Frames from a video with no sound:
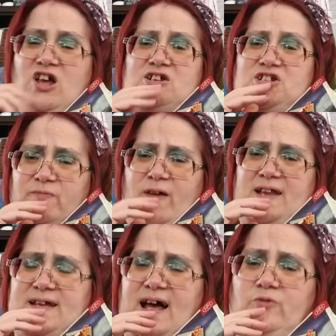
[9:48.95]
she
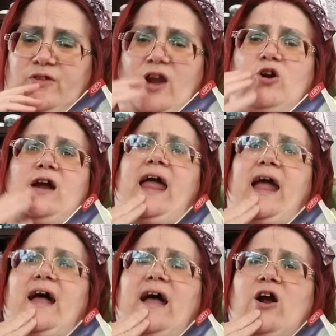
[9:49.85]
finds out that her
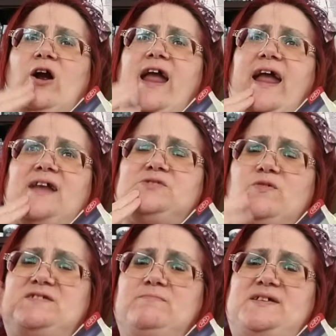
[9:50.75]
aunt, her aunt
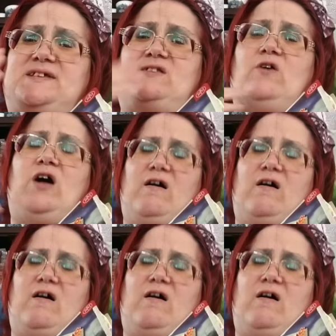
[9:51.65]
was missing